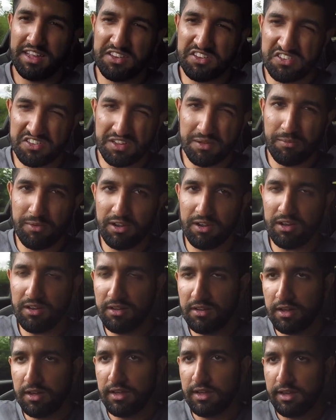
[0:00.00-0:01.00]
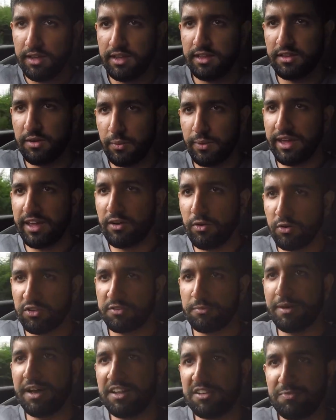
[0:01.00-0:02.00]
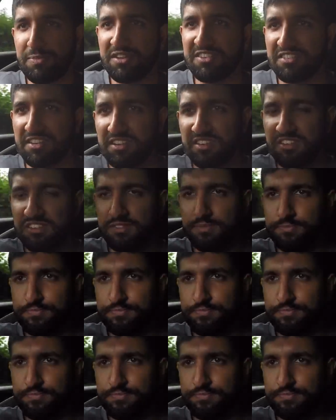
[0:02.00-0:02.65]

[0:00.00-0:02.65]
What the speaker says: It's similar in the way it goes about its business.